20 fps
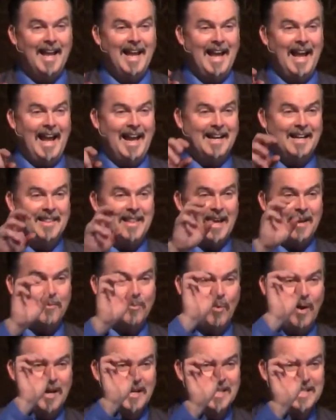and in that
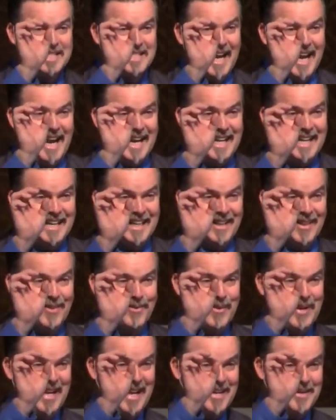one tiny little
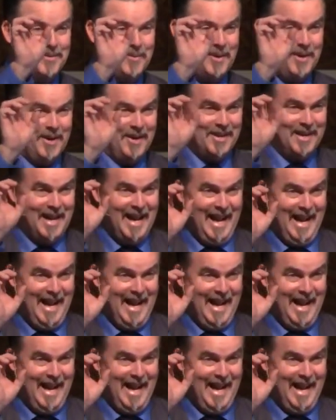three letter word,